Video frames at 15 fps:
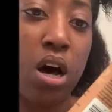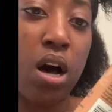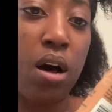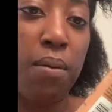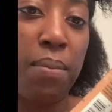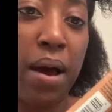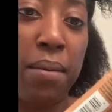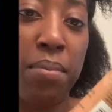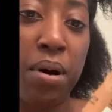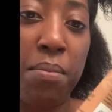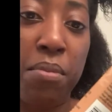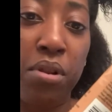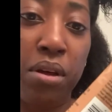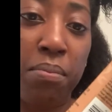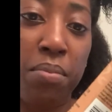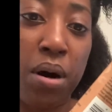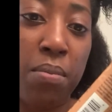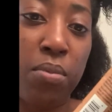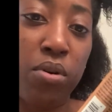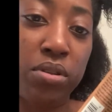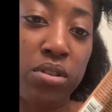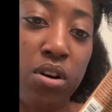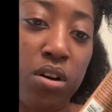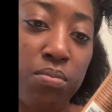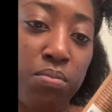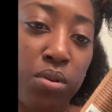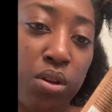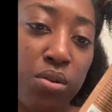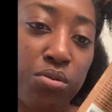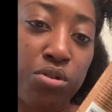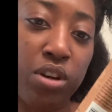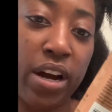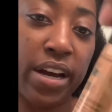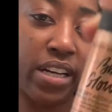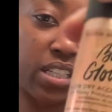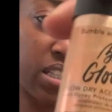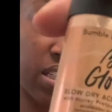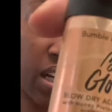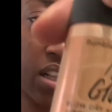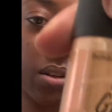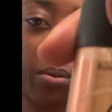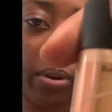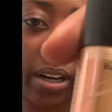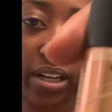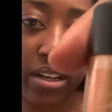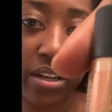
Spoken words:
by Bumble and Bumble. It's called Blow Dry Accelerator.